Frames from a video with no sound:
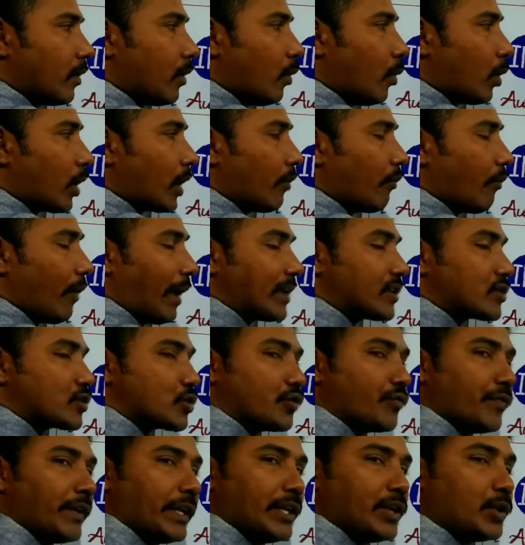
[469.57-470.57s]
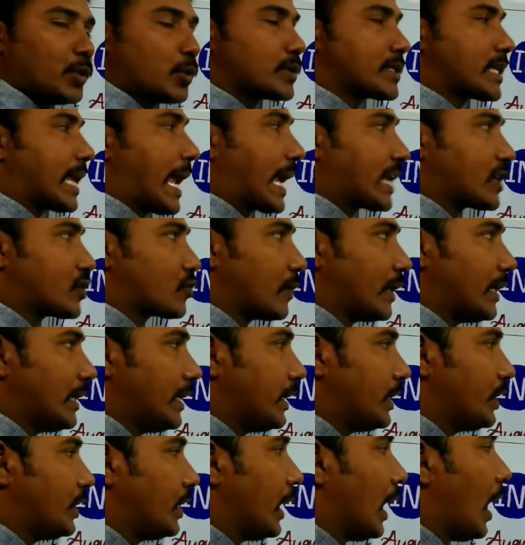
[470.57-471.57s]
Okay, when should we use
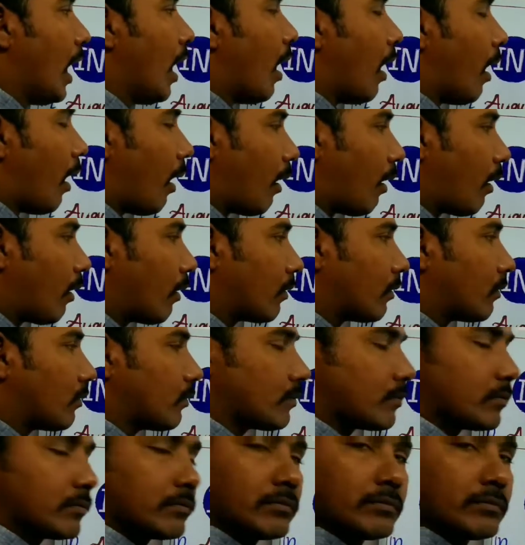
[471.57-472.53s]
actually on?